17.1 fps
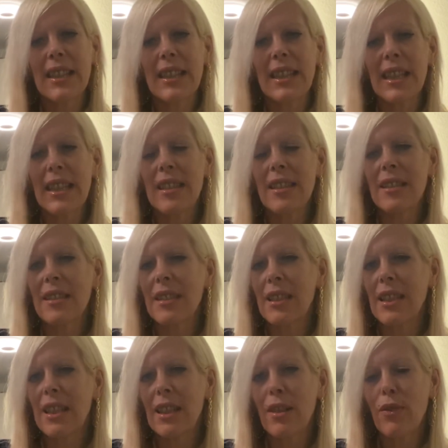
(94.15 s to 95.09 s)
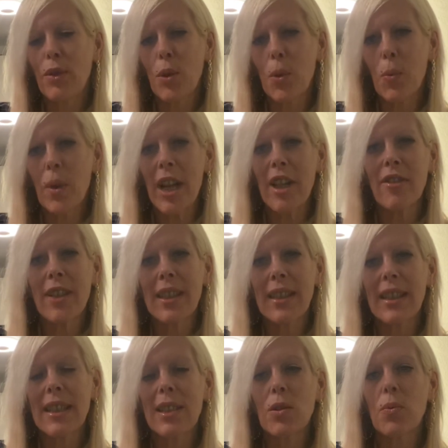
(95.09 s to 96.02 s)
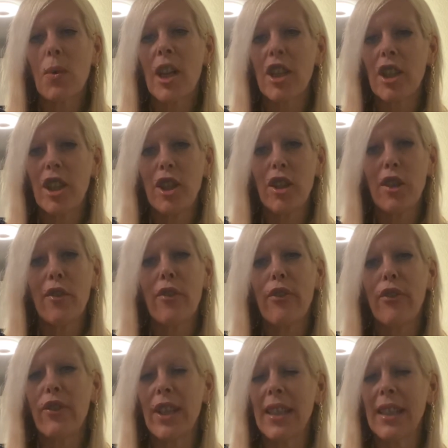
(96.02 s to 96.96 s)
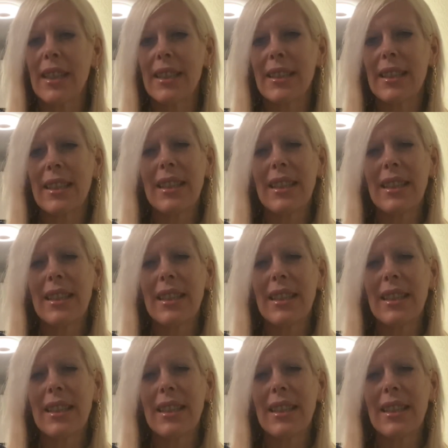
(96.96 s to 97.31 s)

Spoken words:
This, if you're wearing this one, you feel it.